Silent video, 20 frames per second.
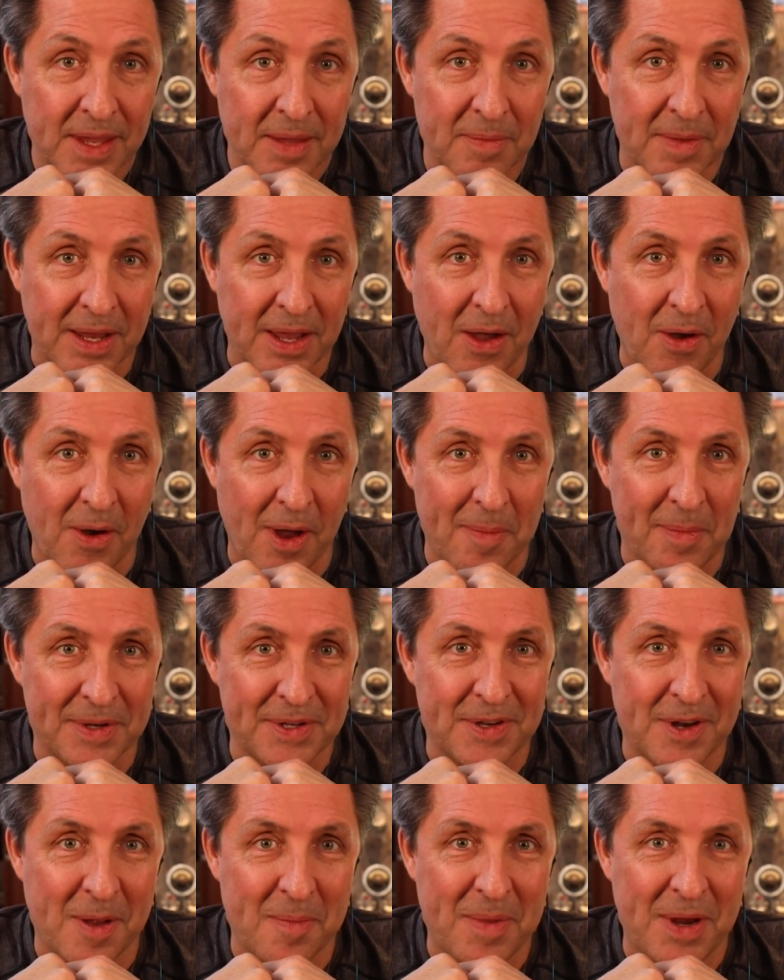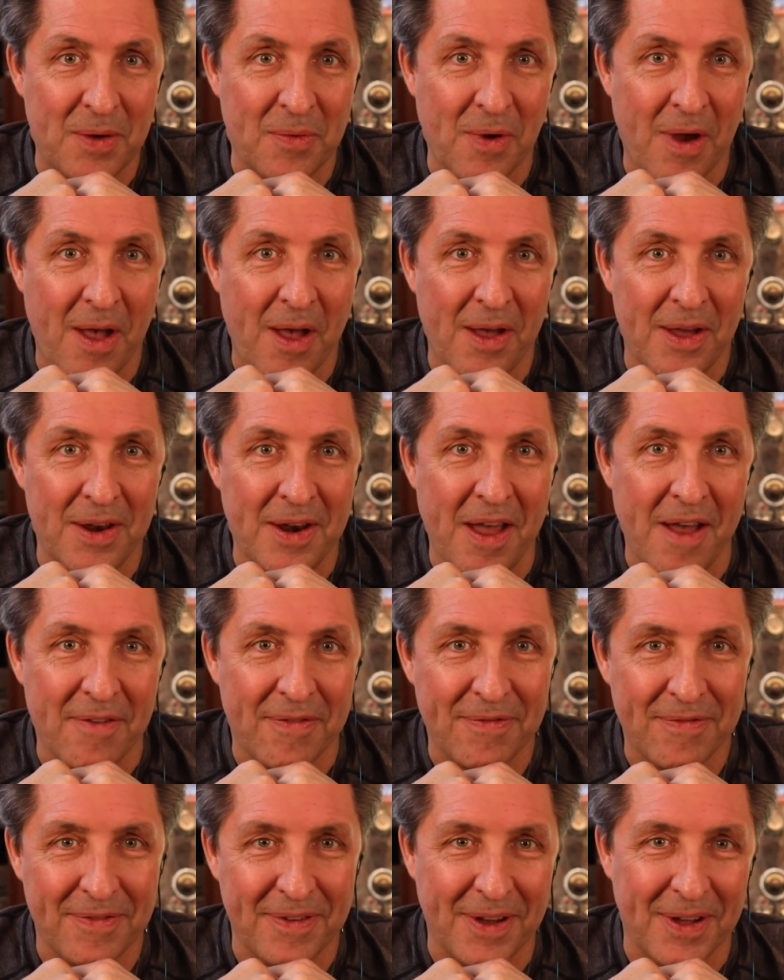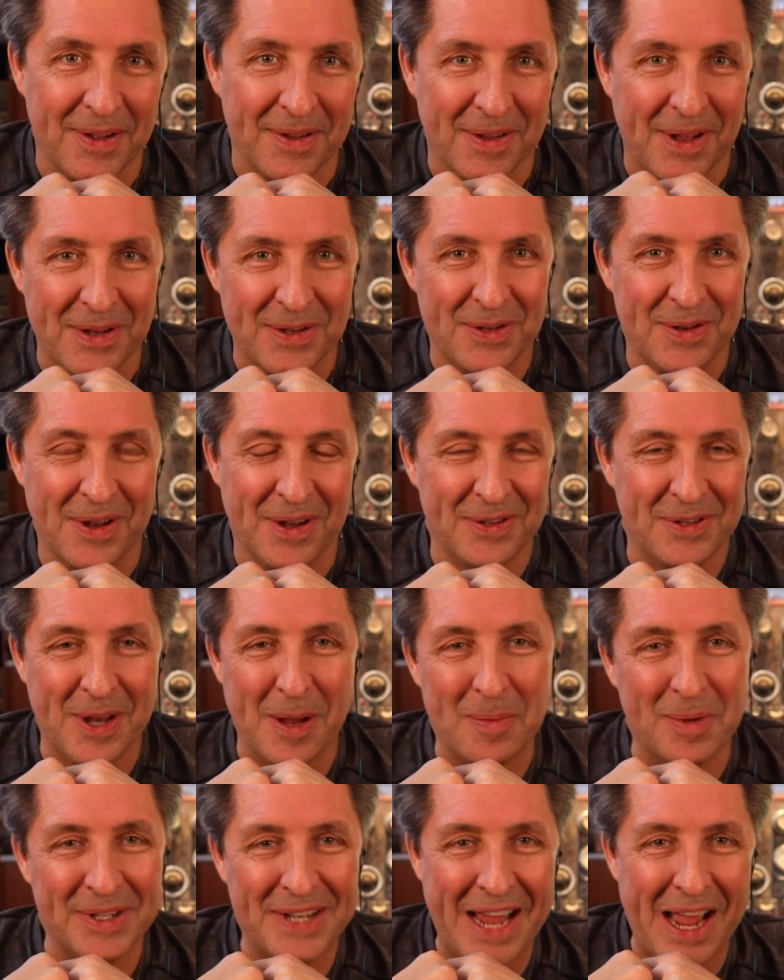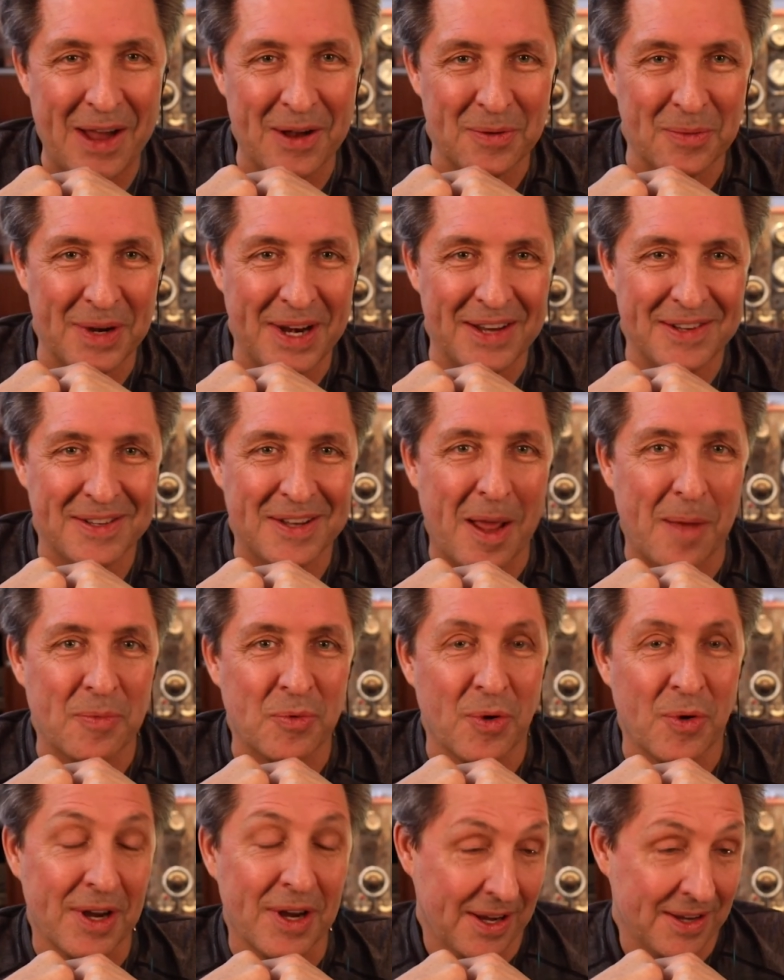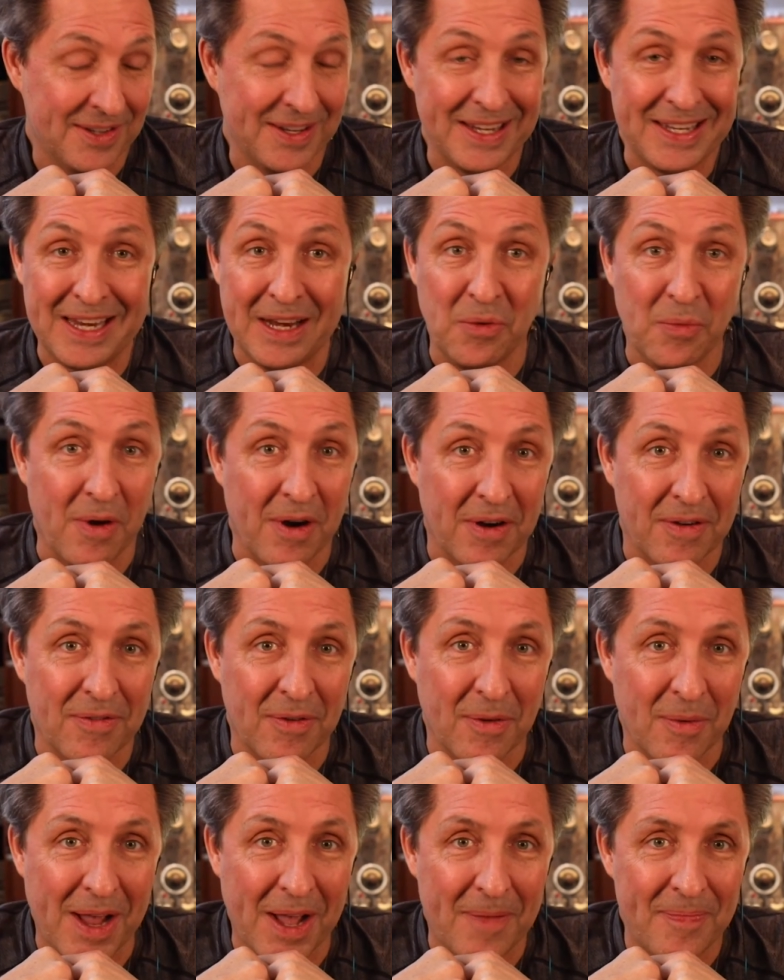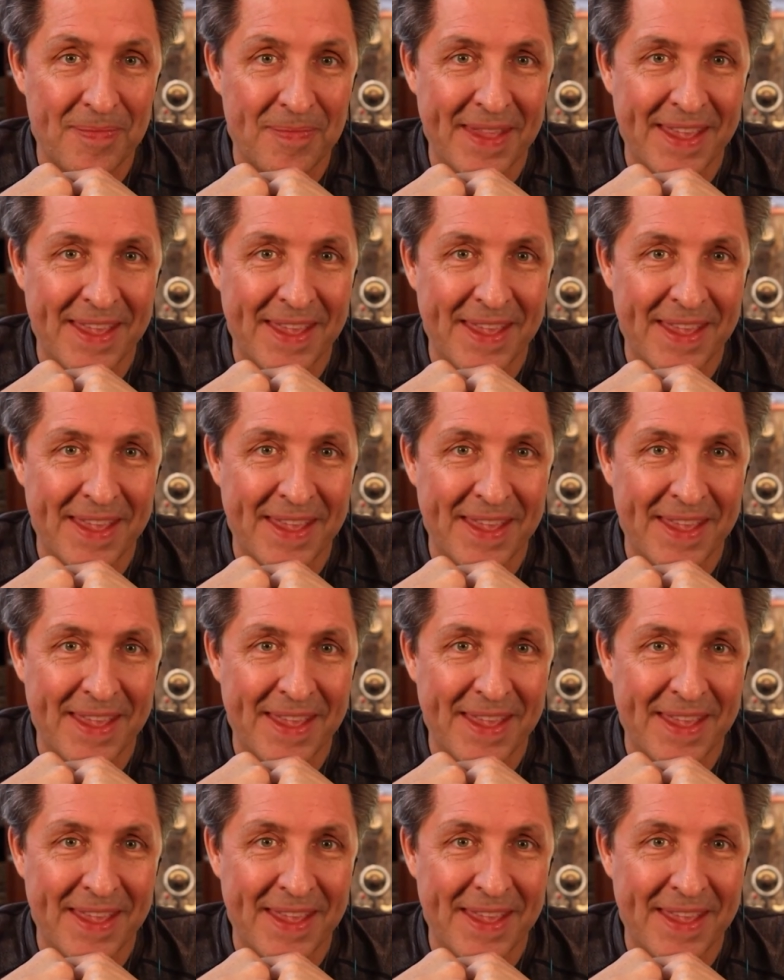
Like, oh, I must not be raw enough. I'll, I'll, I'll double down when it stopped working because it did work for a while.